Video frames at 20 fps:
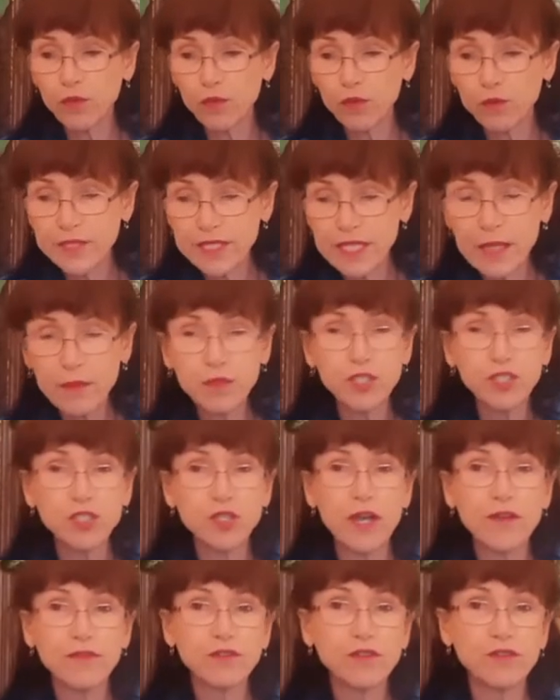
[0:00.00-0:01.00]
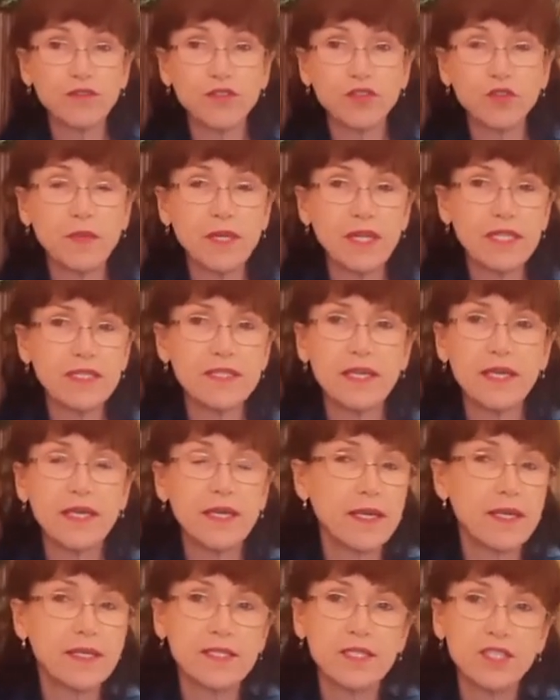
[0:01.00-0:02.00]
room temperature after a few minutes,
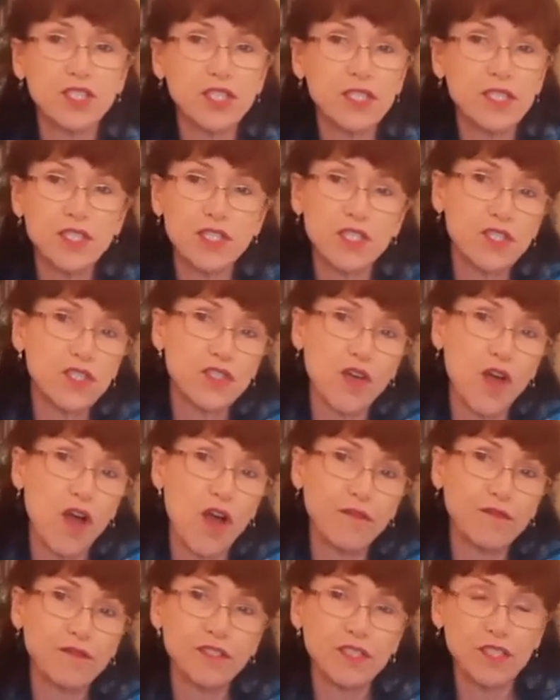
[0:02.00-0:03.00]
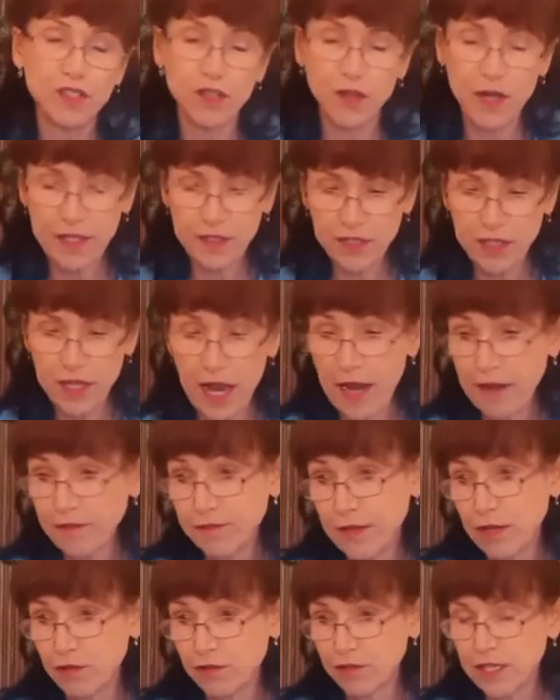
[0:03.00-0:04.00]
it's just as soft, you know, I, I
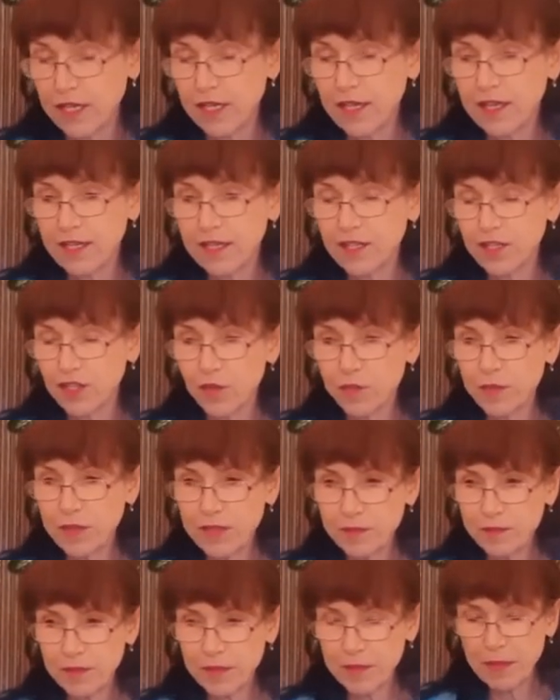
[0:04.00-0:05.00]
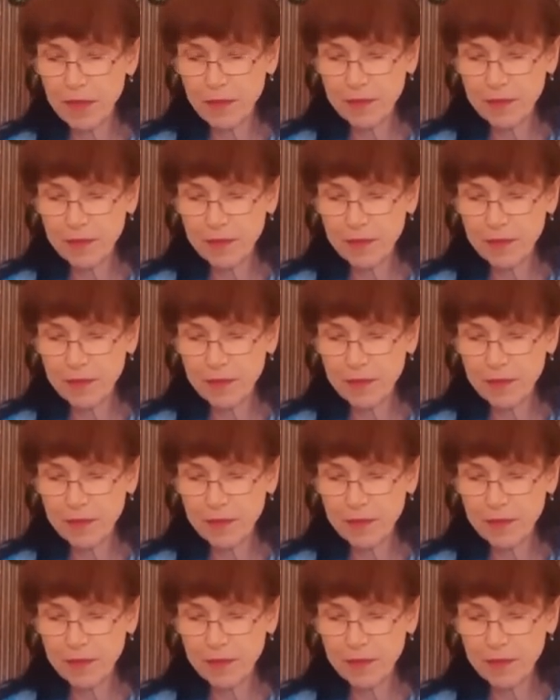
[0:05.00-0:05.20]
found, you know, but, it, but